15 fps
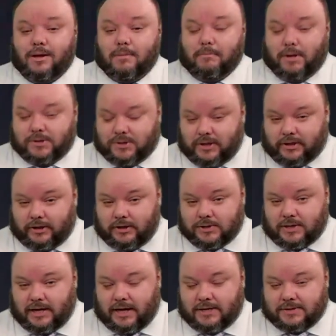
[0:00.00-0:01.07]
Mostly clear
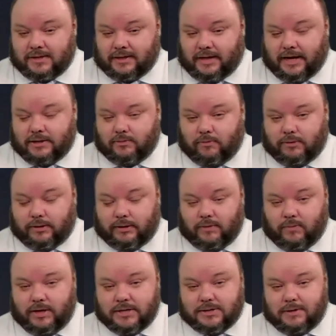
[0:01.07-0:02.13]
skies and light northerly
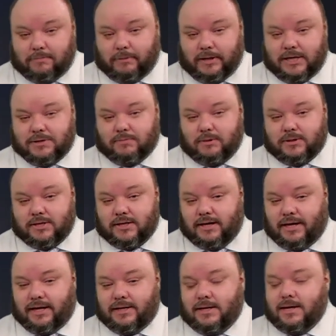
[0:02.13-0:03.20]
winds in place for
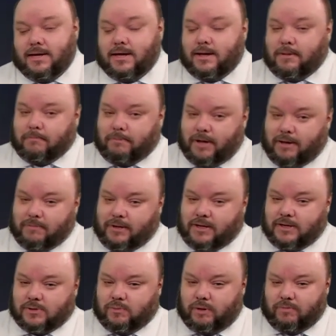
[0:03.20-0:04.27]
tonight. But
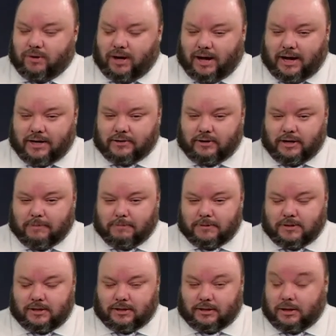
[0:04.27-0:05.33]
because we were hotter up
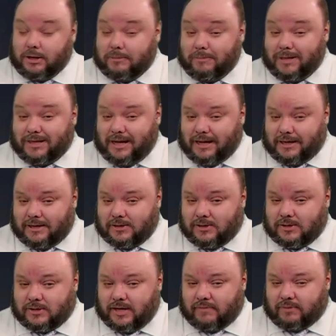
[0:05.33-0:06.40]
into the low to mid 90s
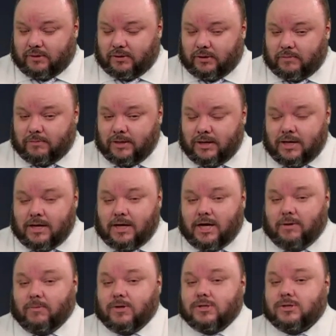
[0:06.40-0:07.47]
this afternoon,
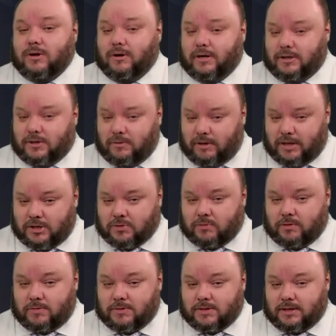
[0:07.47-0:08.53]
and we're starting to
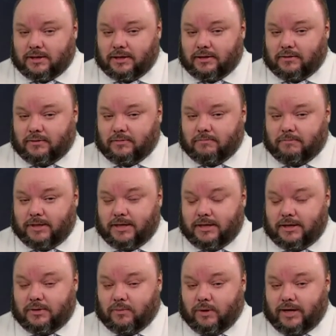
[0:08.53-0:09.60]
introduce a little bit
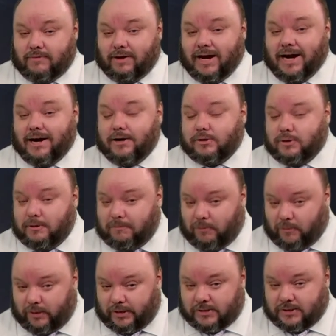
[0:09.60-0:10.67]
in the way of higher dew
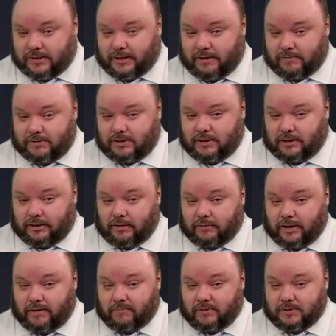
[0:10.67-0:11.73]
points now into the low
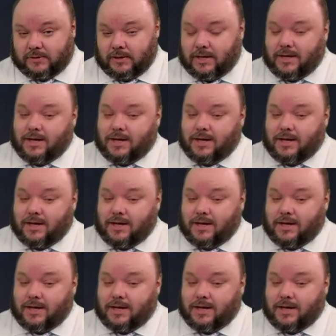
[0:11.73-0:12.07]
levels,